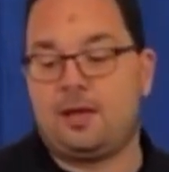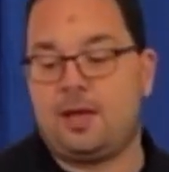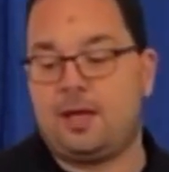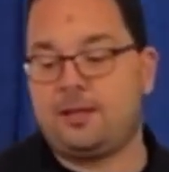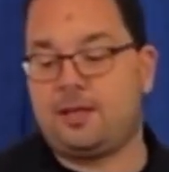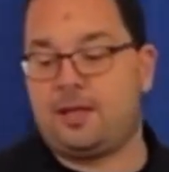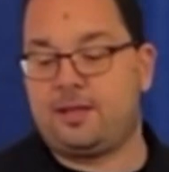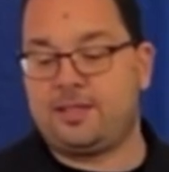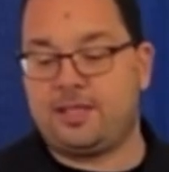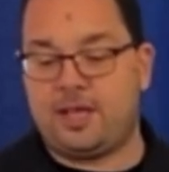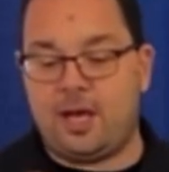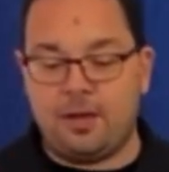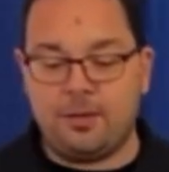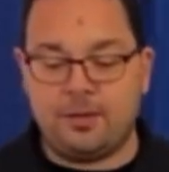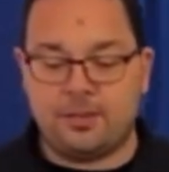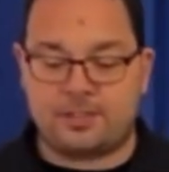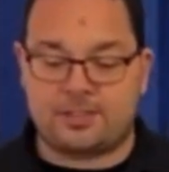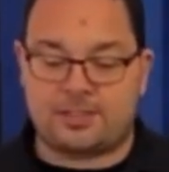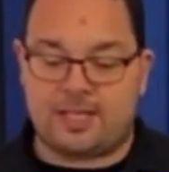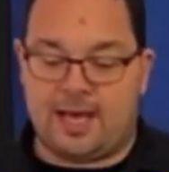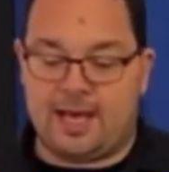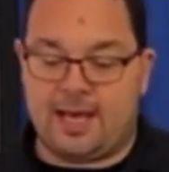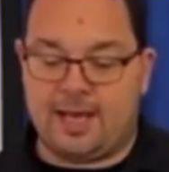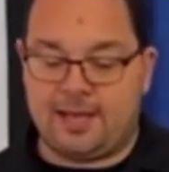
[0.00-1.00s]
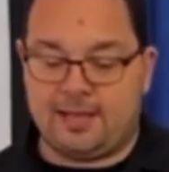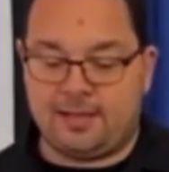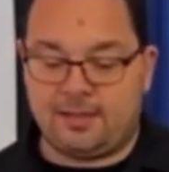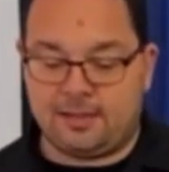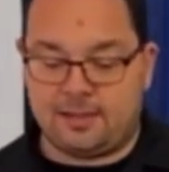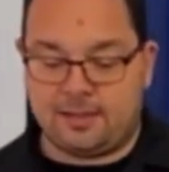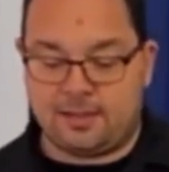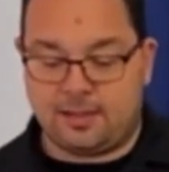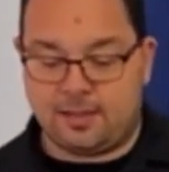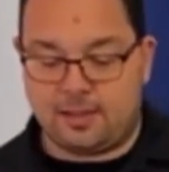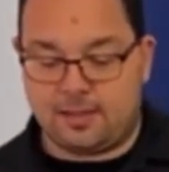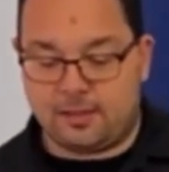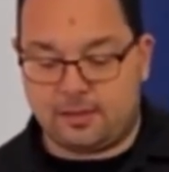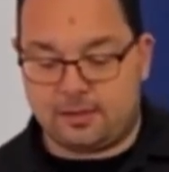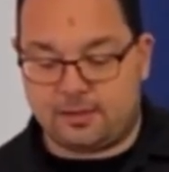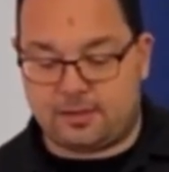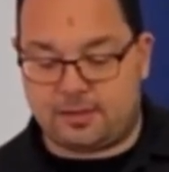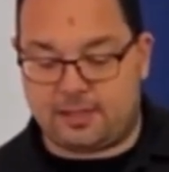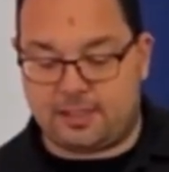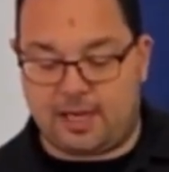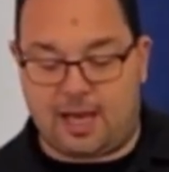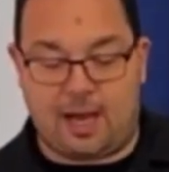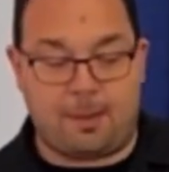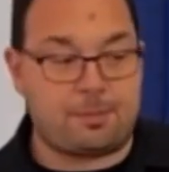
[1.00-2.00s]
And on the other side,
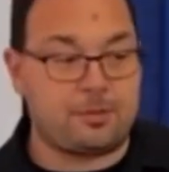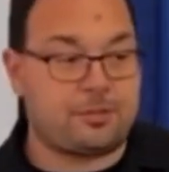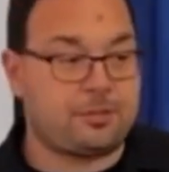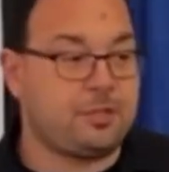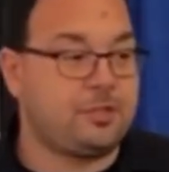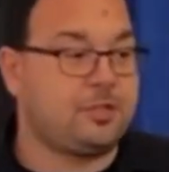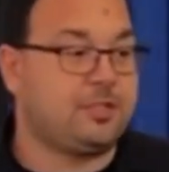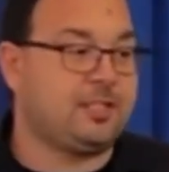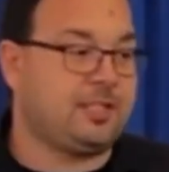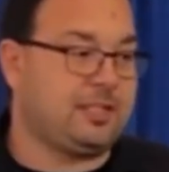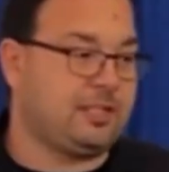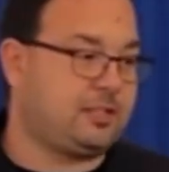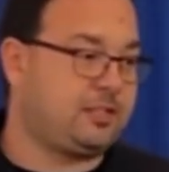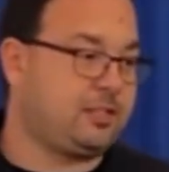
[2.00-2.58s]
the opportunity